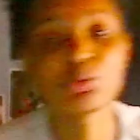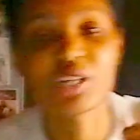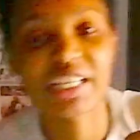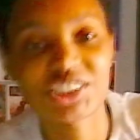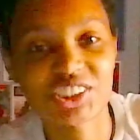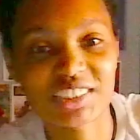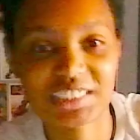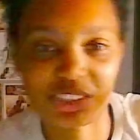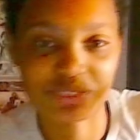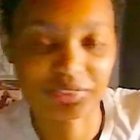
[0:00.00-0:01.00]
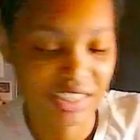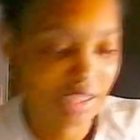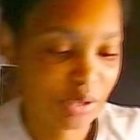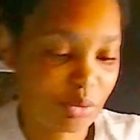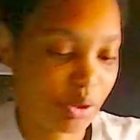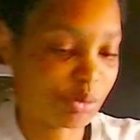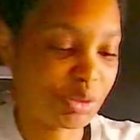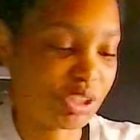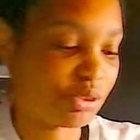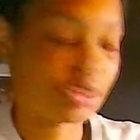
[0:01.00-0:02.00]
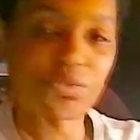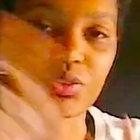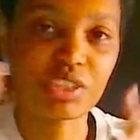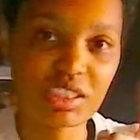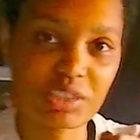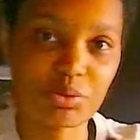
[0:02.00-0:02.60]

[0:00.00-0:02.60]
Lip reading: edges, so one will be used for this,